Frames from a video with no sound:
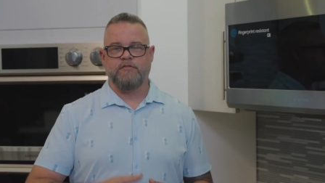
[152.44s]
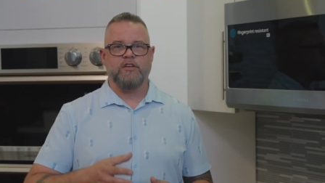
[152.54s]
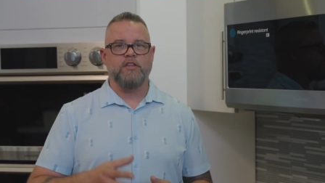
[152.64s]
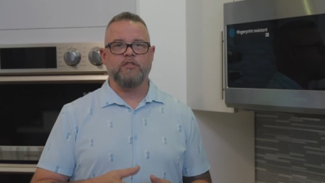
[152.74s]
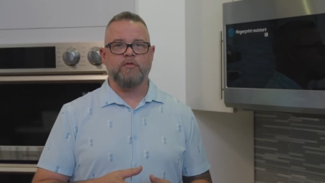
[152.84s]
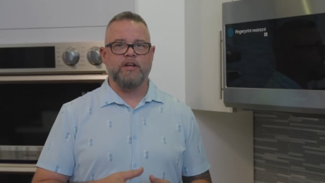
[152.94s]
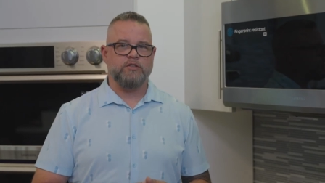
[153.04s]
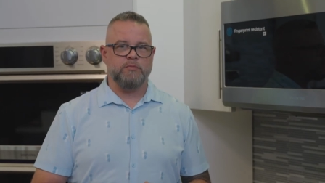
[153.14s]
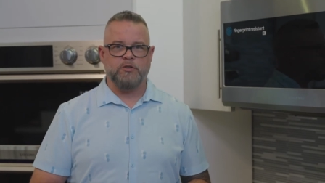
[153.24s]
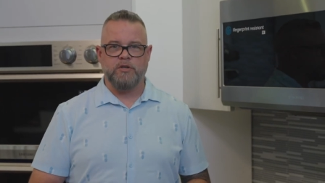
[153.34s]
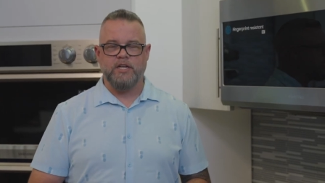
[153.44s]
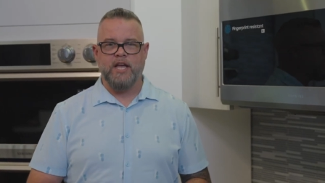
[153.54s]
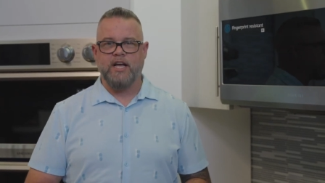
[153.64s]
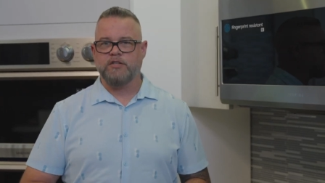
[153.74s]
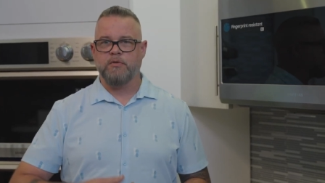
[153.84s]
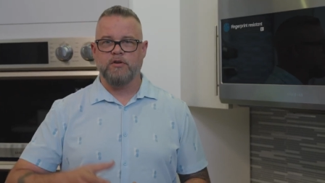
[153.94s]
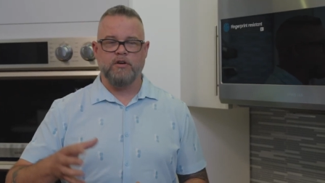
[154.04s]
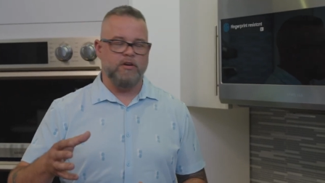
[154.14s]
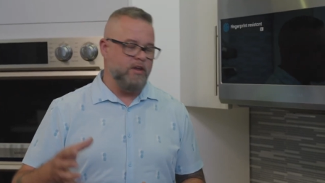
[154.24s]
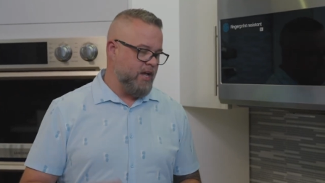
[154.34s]
I've done the race between a gas
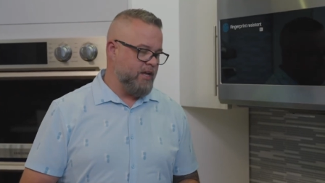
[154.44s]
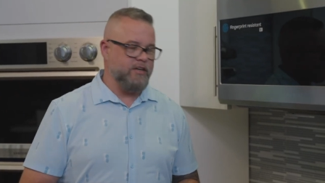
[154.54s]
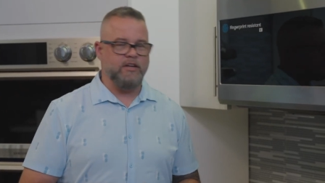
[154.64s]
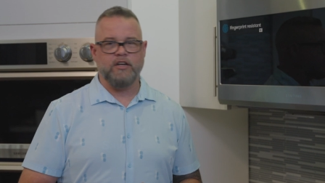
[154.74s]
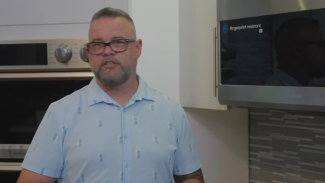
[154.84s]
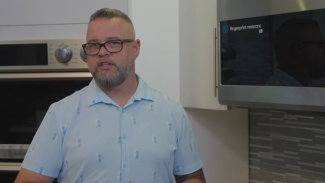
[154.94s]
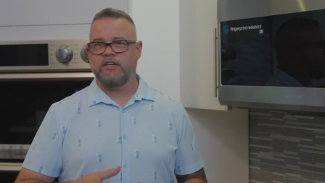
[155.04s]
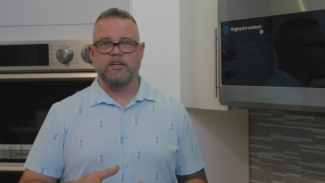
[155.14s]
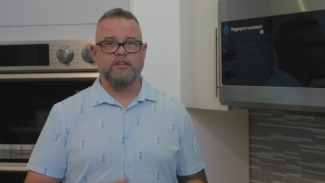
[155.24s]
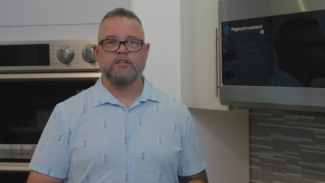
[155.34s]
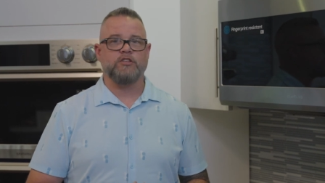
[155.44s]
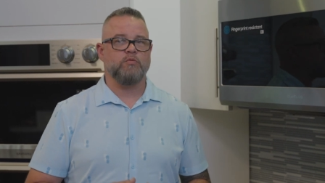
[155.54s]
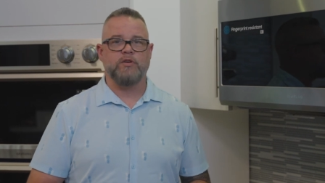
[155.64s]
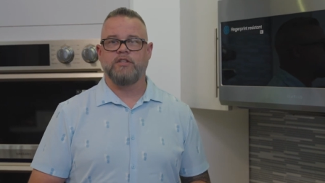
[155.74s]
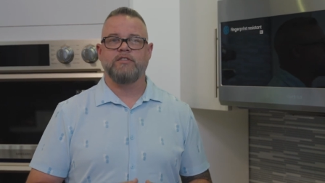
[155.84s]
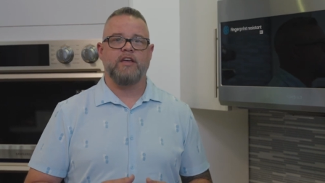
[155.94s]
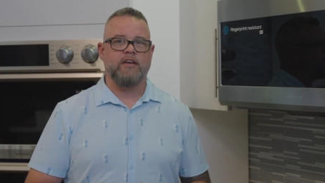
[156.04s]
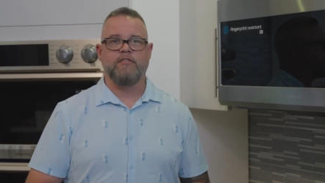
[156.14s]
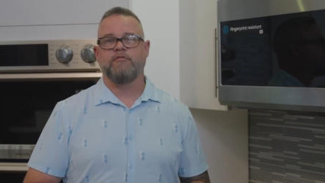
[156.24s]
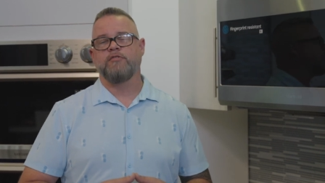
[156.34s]
burner and induction and induction wins
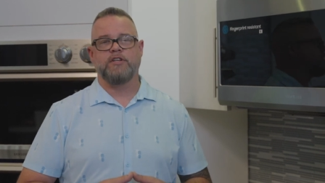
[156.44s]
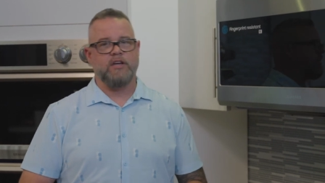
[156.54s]
every